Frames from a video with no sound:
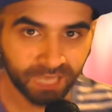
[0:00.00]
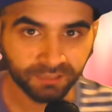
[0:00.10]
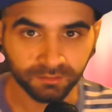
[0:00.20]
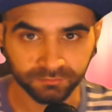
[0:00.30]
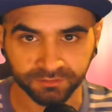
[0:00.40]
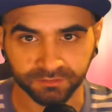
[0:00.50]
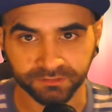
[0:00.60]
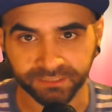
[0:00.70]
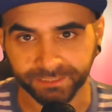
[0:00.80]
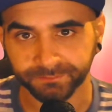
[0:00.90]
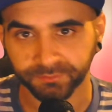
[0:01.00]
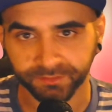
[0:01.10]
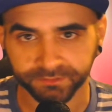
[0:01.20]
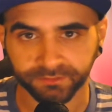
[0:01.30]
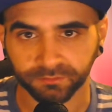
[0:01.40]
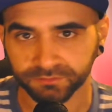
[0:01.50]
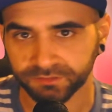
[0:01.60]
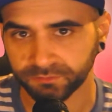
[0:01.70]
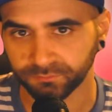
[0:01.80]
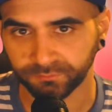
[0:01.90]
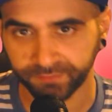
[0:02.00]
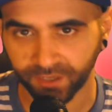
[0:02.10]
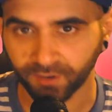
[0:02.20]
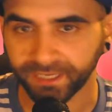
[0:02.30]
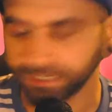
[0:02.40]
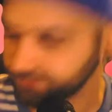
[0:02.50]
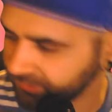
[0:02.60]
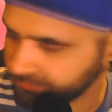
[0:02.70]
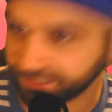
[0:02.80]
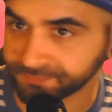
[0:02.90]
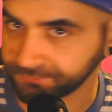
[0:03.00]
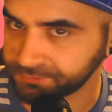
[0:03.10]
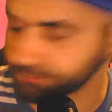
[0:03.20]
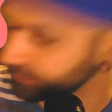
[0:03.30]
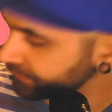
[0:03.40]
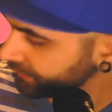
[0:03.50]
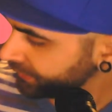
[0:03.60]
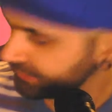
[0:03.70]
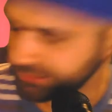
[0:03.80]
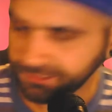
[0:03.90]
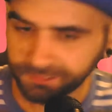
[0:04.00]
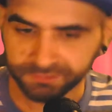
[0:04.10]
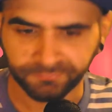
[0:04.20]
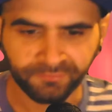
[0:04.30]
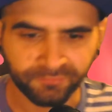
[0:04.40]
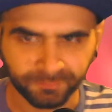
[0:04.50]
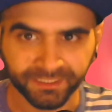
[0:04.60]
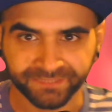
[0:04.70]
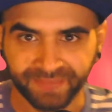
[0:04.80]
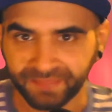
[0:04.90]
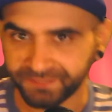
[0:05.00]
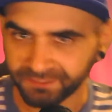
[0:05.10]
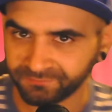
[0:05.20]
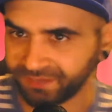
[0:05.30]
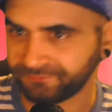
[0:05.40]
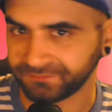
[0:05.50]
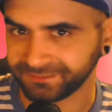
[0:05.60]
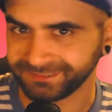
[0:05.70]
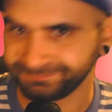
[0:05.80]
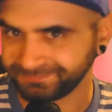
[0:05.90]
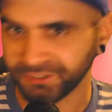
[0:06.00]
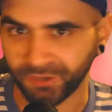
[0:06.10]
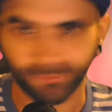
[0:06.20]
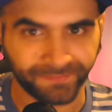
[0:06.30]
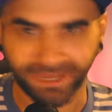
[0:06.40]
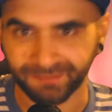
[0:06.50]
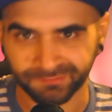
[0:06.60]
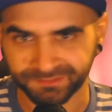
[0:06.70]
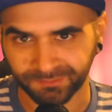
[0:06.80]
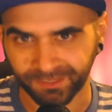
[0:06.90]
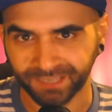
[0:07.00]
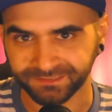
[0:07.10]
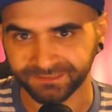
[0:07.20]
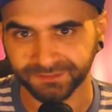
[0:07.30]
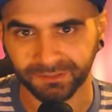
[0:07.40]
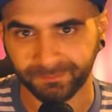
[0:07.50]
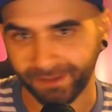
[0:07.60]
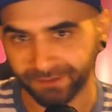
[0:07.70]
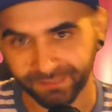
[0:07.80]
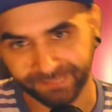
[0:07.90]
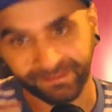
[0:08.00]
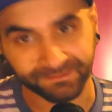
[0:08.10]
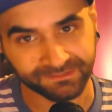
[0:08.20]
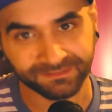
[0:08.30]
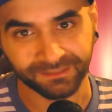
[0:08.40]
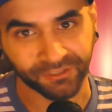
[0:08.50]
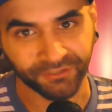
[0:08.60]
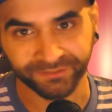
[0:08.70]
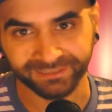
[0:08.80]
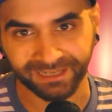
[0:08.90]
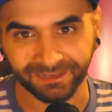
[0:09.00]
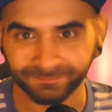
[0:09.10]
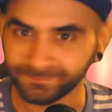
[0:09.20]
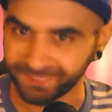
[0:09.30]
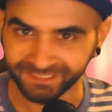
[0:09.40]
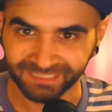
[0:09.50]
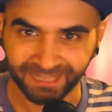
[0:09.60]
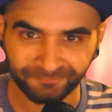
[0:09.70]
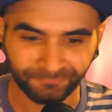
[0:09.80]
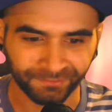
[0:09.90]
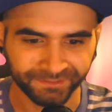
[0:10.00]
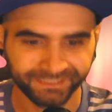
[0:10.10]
closer to Teenage Mutant Ninja Turtles 2, the arcade, though, that's for sure. So if you ever played that, then you've definitely, you know what the Hyperstone Heist is all about, and that's a good time and a lot of fun.